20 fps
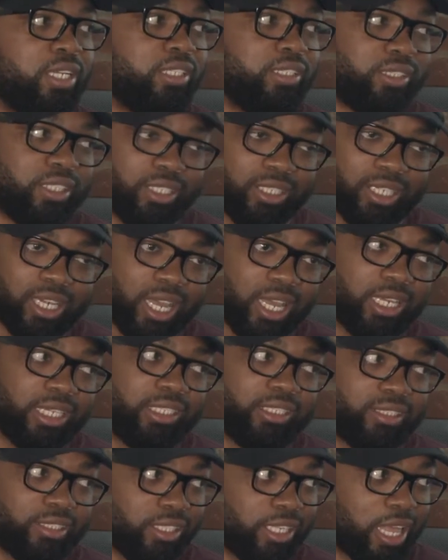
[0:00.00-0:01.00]
Thank God
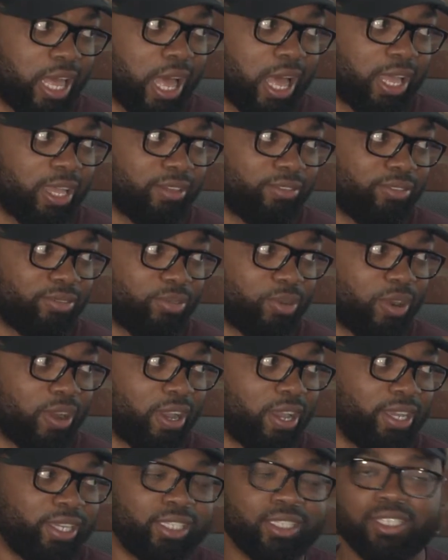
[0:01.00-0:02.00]
he's alive,
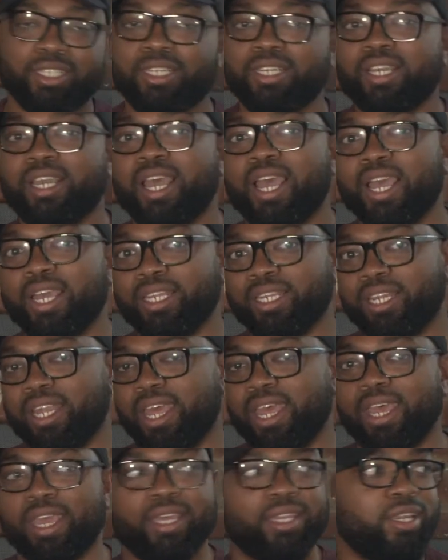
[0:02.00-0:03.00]
right? And
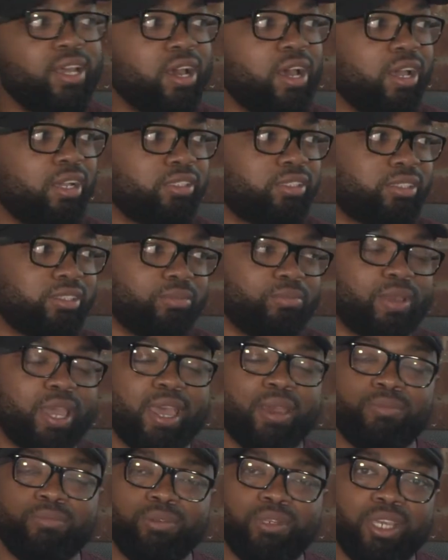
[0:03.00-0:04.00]
then some
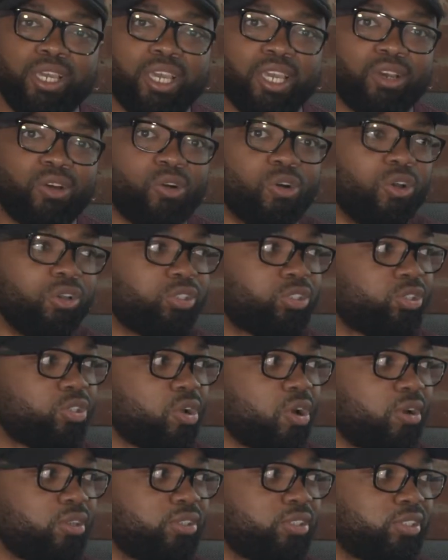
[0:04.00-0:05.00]
NBA
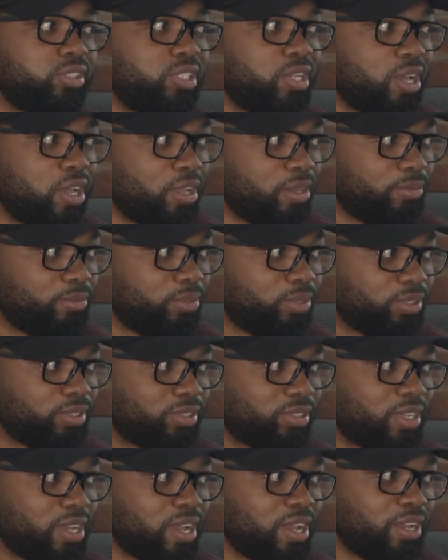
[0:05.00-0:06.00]
All-Star snubs.
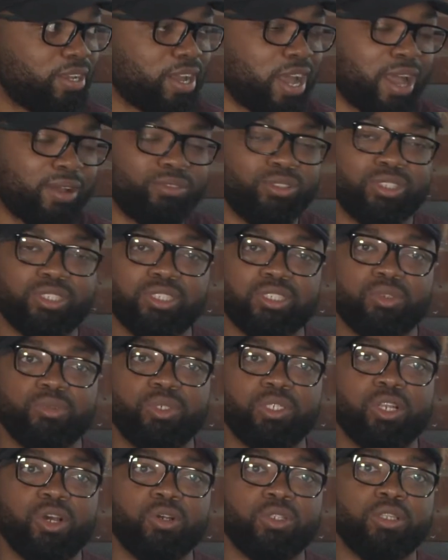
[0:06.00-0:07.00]
Obviously, we
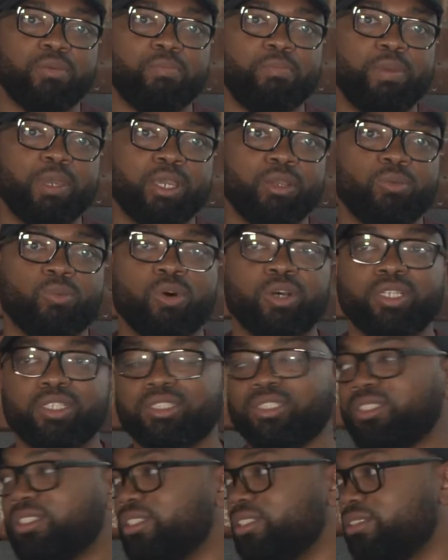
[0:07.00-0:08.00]
know the big one
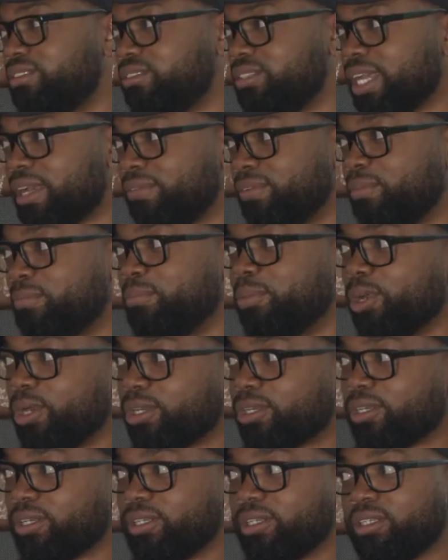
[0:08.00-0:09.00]
is Devin
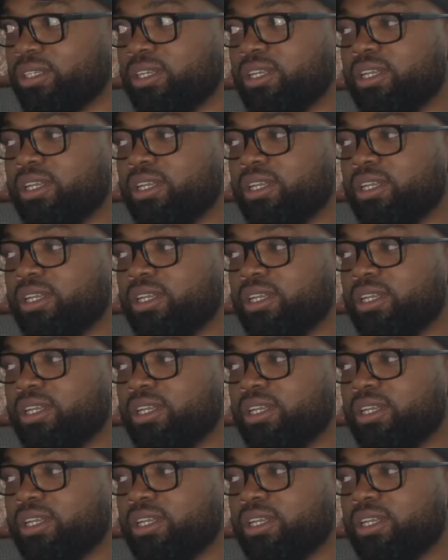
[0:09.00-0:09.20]
Booker.